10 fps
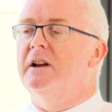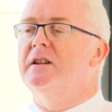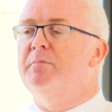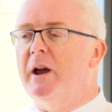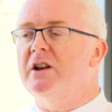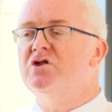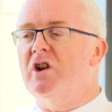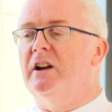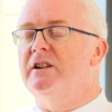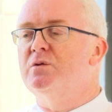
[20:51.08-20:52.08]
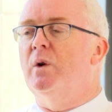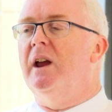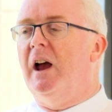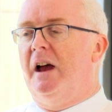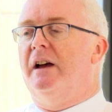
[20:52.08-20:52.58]
The biggest challenge
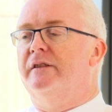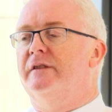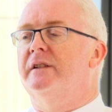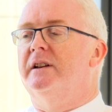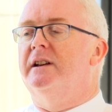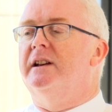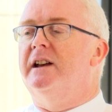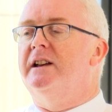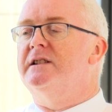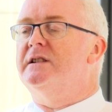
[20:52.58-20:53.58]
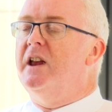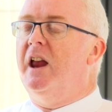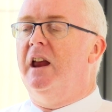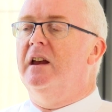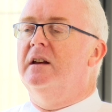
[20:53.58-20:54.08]
we have is
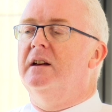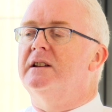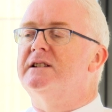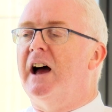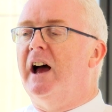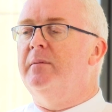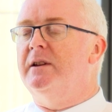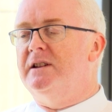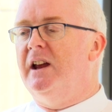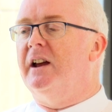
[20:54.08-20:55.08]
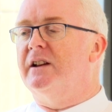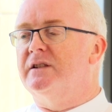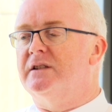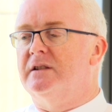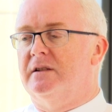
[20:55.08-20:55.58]
the time it
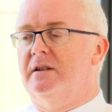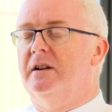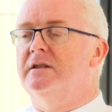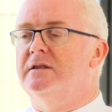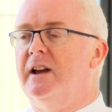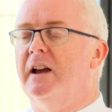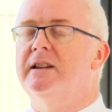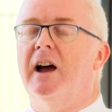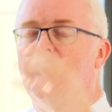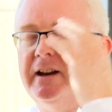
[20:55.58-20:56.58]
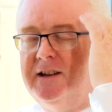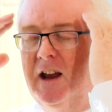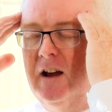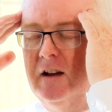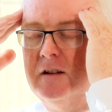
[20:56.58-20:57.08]
takes to get the
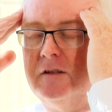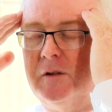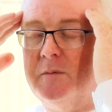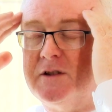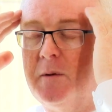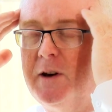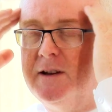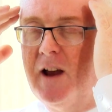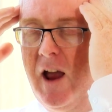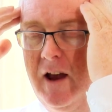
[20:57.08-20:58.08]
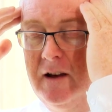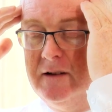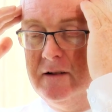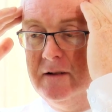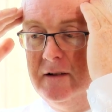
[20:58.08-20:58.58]
idea from somebody's
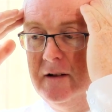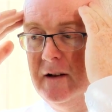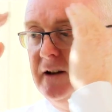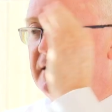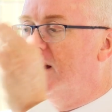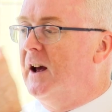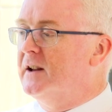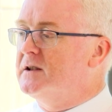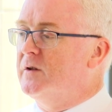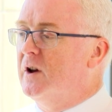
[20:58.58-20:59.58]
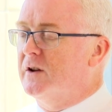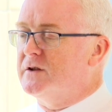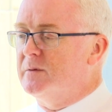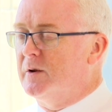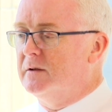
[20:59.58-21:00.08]
head into the hands of the
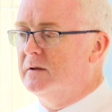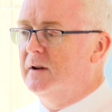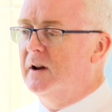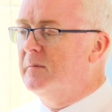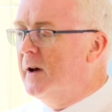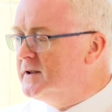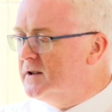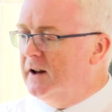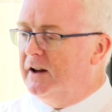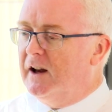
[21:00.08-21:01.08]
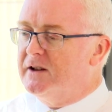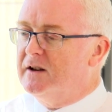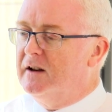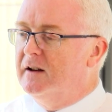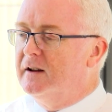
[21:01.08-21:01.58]
customer. Imagine that as
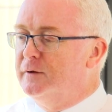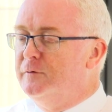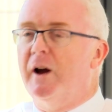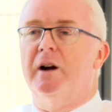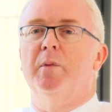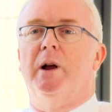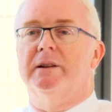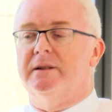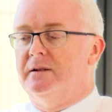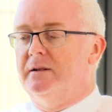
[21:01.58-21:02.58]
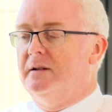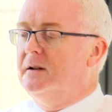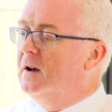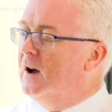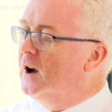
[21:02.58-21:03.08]
a conveyor belt.
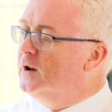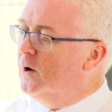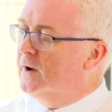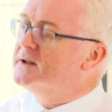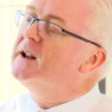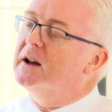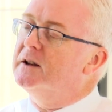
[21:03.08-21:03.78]
How long is that